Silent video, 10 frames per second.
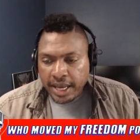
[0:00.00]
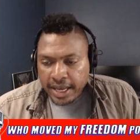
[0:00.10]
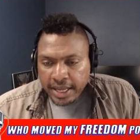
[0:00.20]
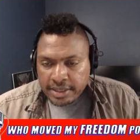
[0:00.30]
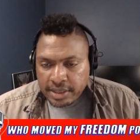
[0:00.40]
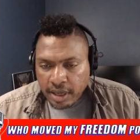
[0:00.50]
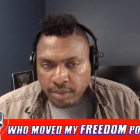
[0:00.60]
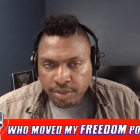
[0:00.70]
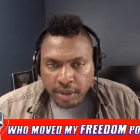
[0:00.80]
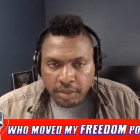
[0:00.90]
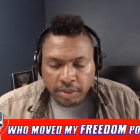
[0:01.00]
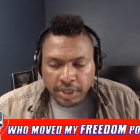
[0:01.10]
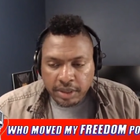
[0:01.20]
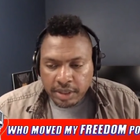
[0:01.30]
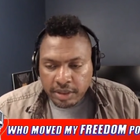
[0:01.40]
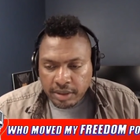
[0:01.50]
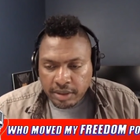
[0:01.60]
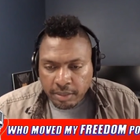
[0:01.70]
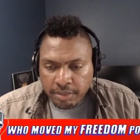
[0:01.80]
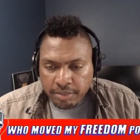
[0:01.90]
as uh, probably the
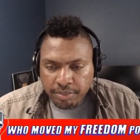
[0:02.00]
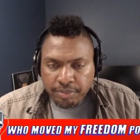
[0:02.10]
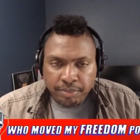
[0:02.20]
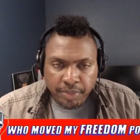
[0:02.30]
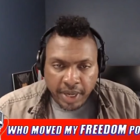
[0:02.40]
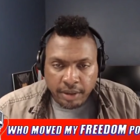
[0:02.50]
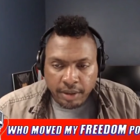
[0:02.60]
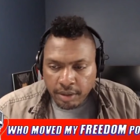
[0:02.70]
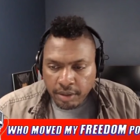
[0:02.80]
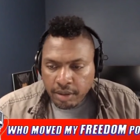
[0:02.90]
the better